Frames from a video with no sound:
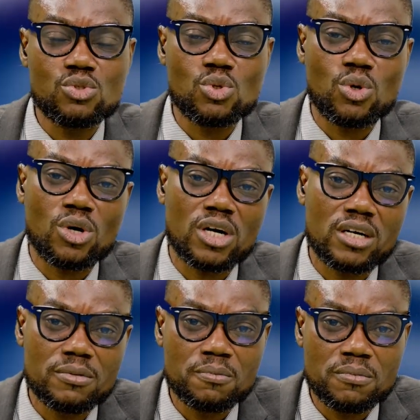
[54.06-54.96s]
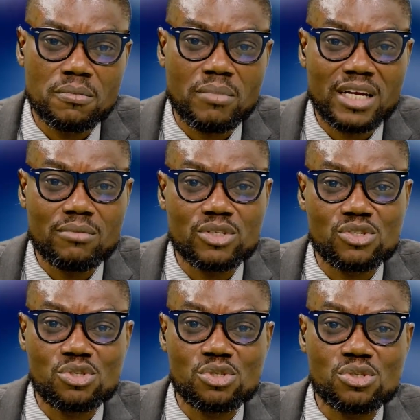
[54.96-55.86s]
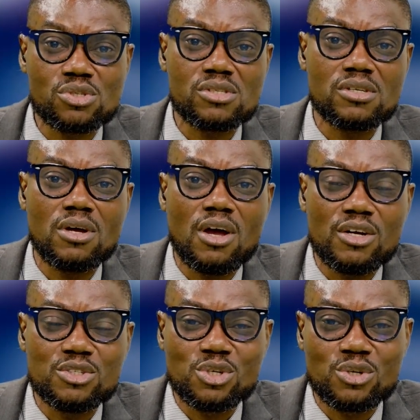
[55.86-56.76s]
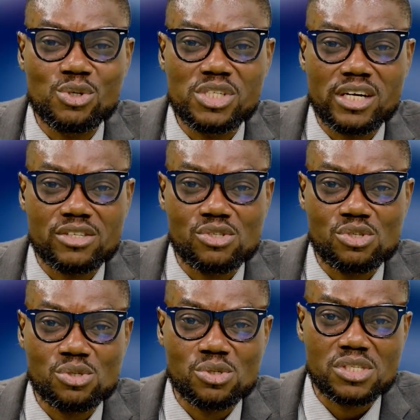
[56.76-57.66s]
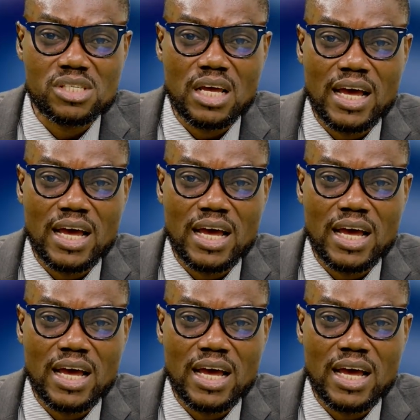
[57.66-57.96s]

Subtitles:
talk. My name is SOUQ, John Rogers SOUQ.